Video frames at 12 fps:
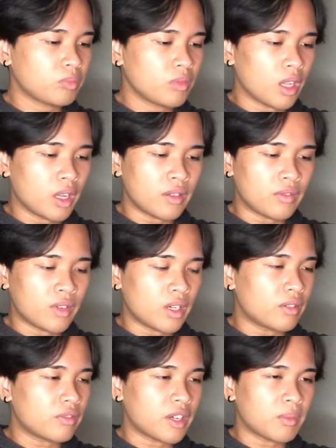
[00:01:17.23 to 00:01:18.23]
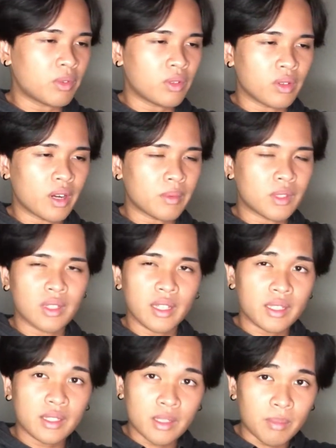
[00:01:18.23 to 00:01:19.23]
unverified programs like
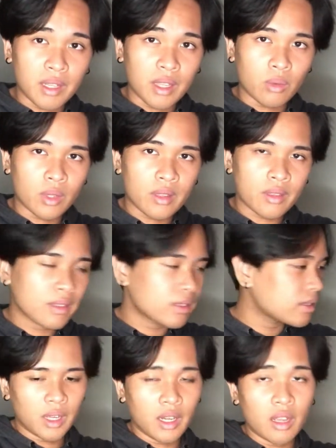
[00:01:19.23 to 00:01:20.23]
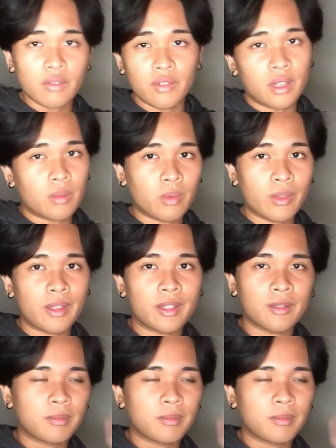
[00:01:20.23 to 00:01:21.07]
to begin with. I got fed up with it,